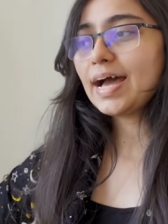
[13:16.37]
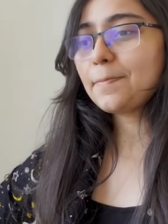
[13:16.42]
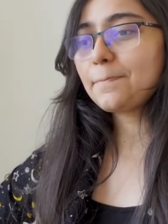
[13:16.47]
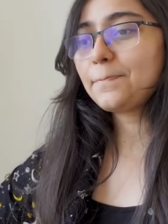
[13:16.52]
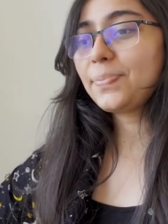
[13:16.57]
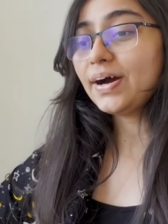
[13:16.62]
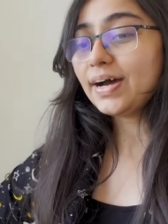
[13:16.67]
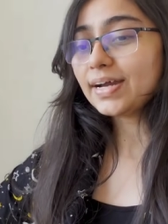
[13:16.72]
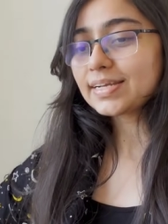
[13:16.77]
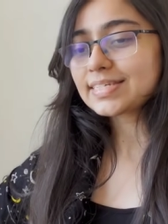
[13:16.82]

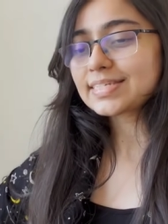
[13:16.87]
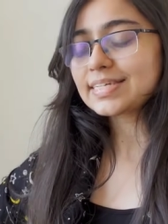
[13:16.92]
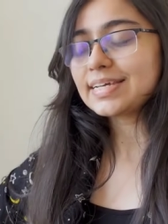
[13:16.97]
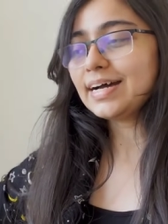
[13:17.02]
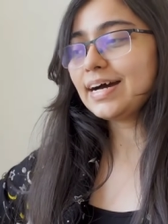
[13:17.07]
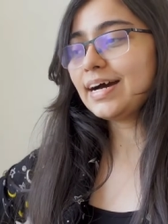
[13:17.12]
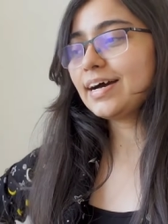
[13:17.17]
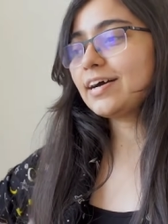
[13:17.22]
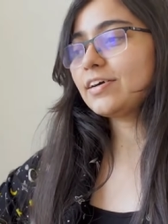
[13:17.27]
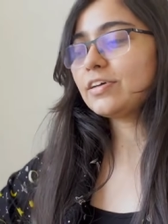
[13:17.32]
But
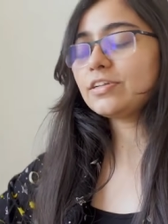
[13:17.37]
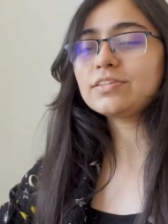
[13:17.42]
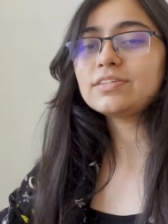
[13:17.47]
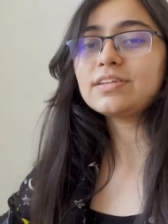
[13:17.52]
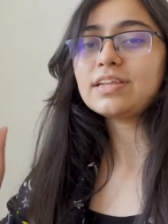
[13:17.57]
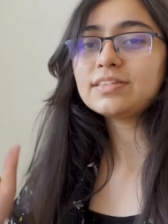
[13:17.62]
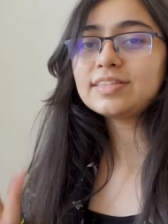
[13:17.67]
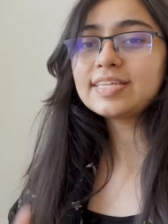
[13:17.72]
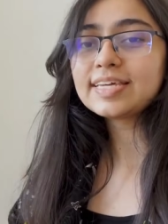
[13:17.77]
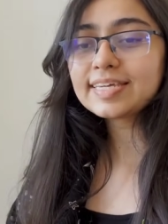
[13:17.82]

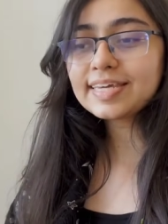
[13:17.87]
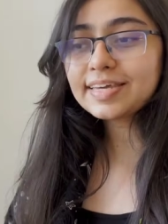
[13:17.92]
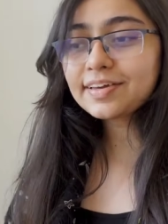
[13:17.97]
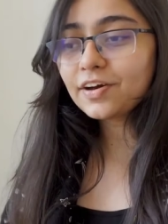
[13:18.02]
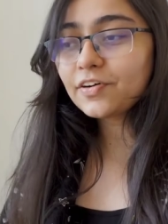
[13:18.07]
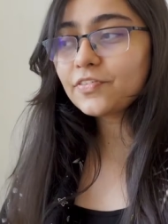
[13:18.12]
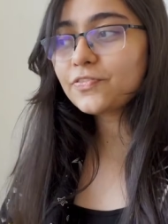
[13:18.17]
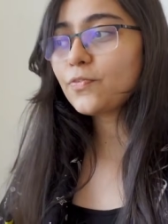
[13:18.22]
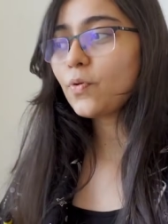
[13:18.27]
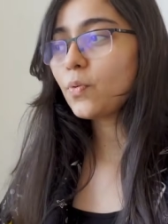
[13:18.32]
thinking
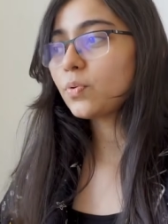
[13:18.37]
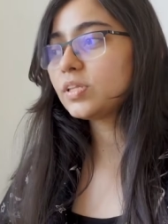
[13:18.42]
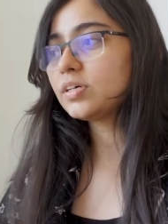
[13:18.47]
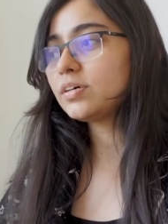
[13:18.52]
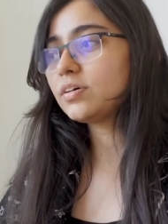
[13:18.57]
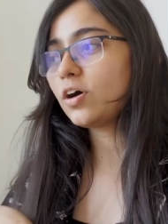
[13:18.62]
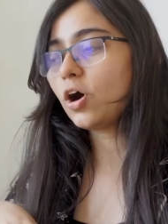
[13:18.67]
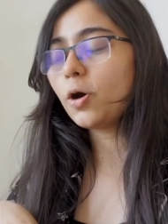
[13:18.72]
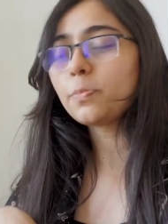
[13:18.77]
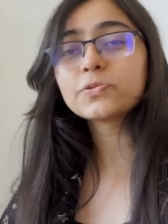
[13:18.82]
of the
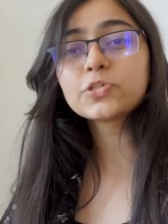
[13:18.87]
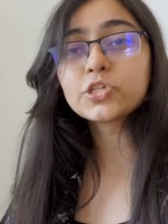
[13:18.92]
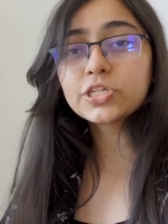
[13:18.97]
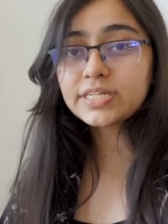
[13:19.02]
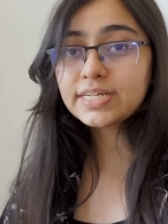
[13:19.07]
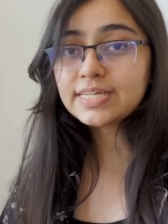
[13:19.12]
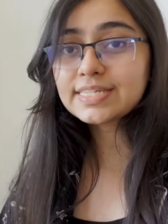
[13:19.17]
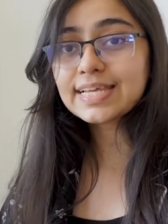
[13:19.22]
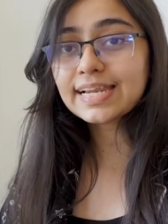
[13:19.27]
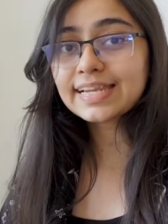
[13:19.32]

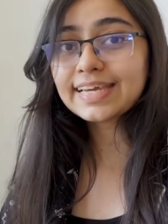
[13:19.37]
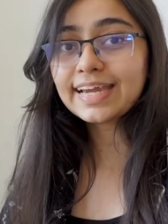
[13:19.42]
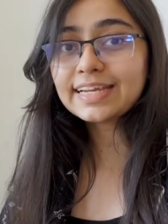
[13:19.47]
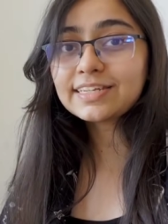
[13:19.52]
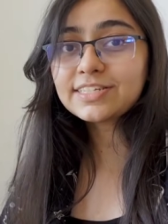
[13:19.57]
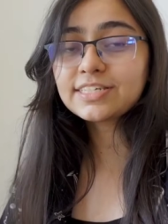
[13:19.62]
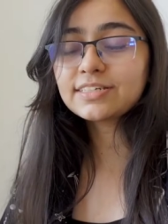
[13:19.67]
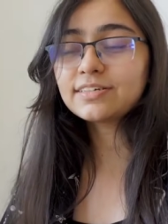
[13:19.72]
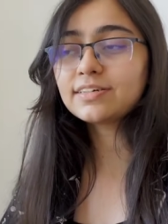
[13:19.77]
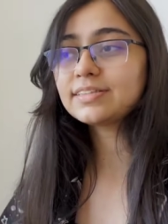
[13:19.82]
opportunities I'll
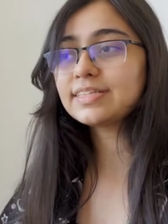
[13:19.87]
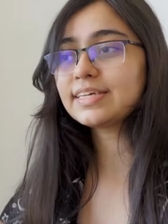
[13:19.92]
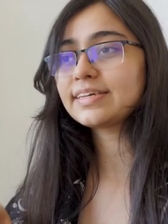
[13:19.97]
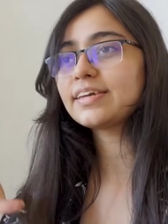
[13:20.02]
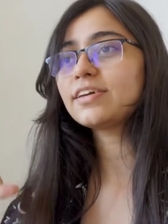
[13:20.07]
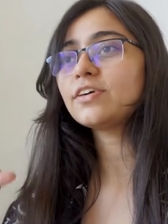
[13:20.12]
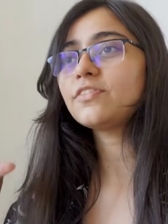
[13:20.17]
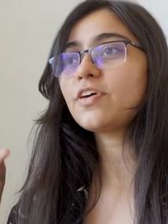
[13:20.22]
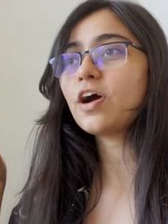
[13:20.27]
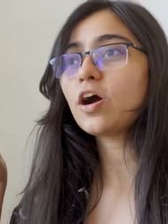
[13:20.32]
get here,
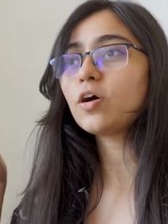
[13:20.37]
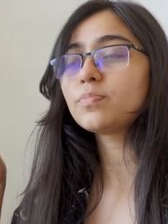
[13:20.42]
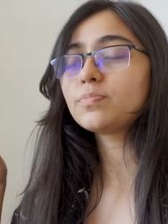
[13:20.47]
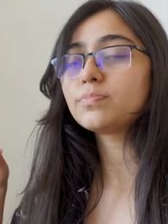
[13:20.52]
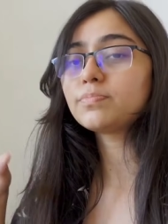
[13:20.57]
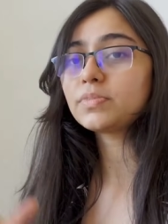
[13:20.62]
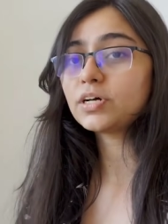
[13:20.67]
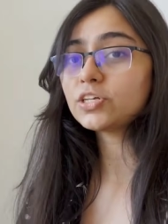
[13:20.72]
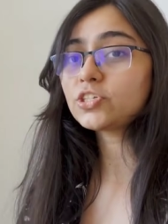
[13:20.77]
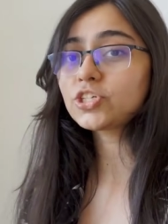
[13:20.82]
thinking of how
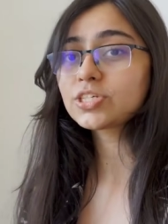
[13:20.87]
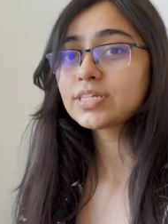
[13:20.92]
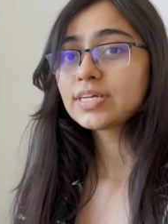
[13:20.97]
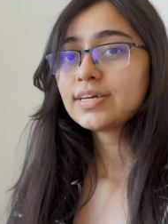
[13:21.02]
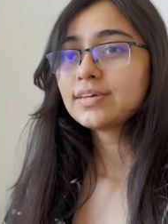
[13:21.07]
much